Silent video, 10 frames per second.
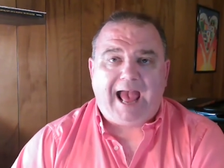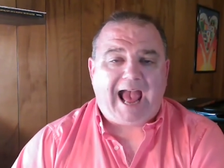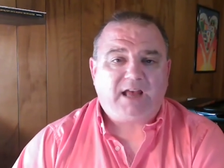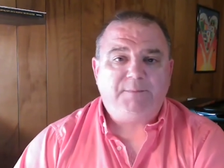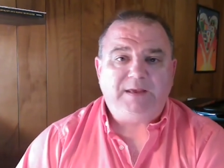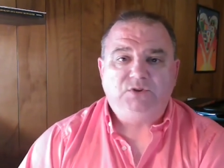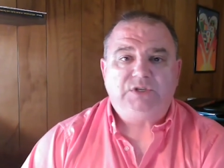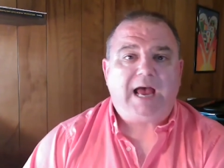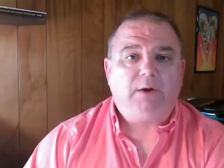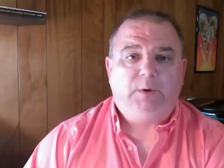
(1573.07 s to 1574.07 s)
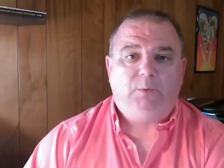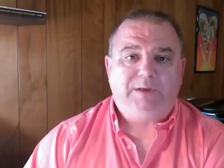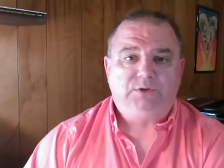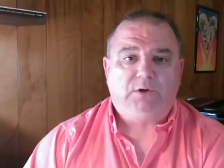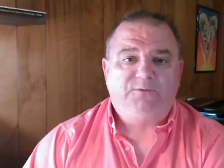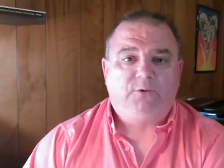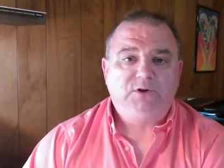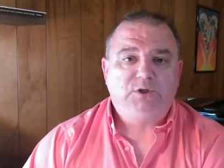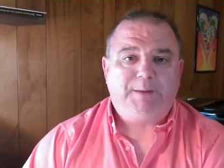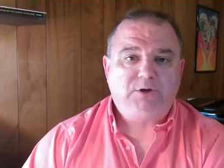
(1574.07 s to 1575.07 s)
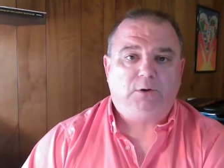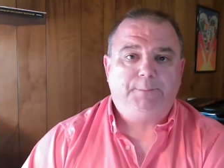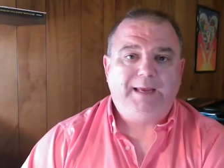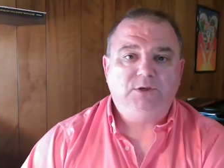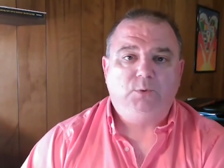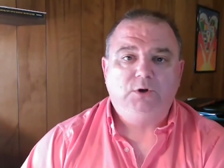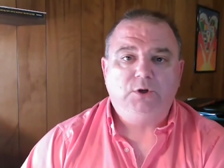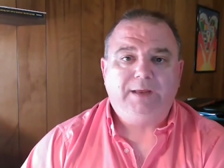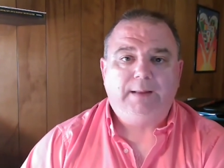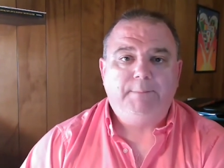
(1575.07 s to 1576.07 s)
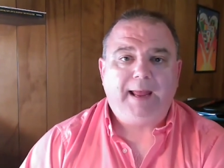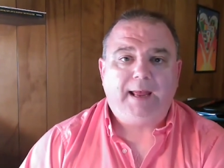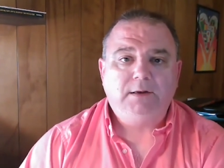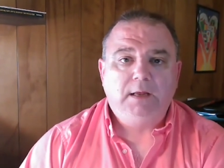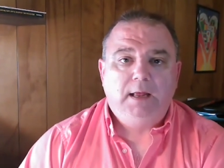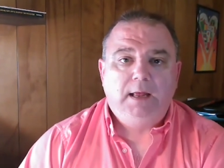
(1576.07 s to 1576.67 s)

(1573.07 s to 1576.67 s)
Acme siren whistle for a special piece we're doing in band,